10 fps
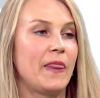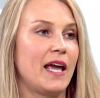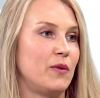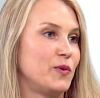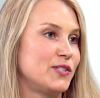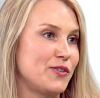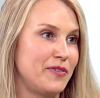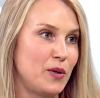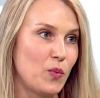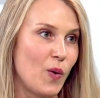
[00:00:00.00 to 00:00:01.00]
and we're
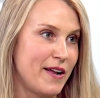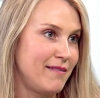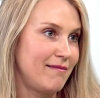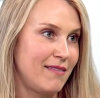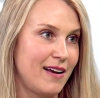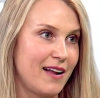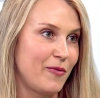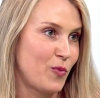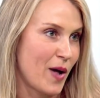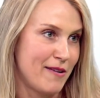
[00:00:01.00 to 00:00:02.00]
serving one,
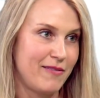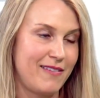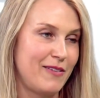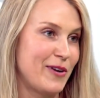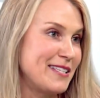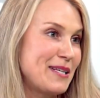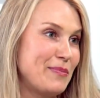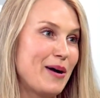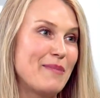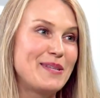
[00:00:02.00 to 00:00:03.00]
one resident
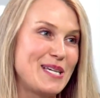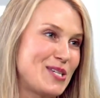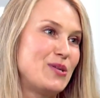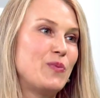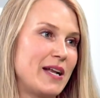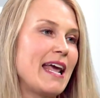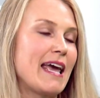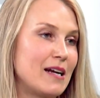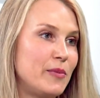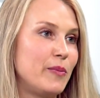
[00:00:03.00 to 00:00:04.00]
population and one
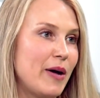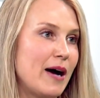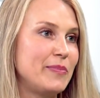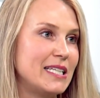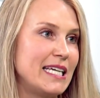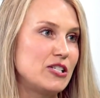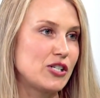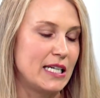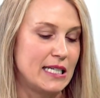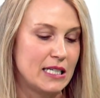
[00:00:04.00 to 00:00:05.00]
animal
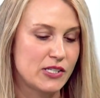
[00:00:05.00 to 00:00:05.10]
population.